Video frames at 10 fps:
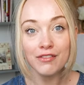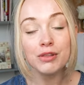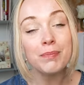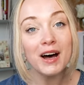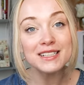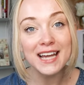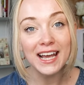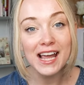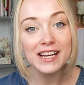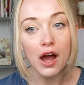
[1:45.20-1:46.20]
For the past
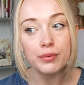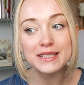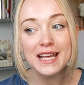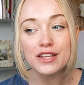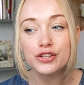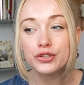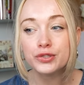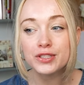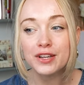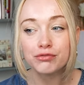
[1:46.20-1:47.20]
decade, I would say that
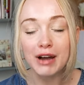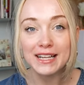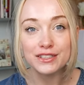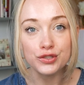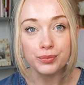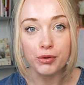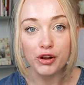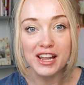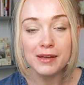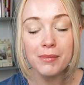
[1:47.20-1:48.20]
neutrals have reigned
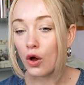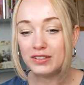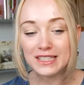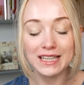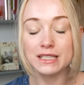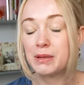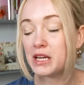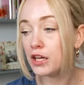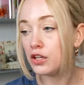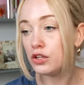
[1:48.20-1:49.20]
supreme. Obviously there's
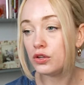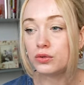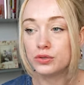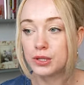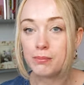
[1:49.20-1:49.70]
been a huge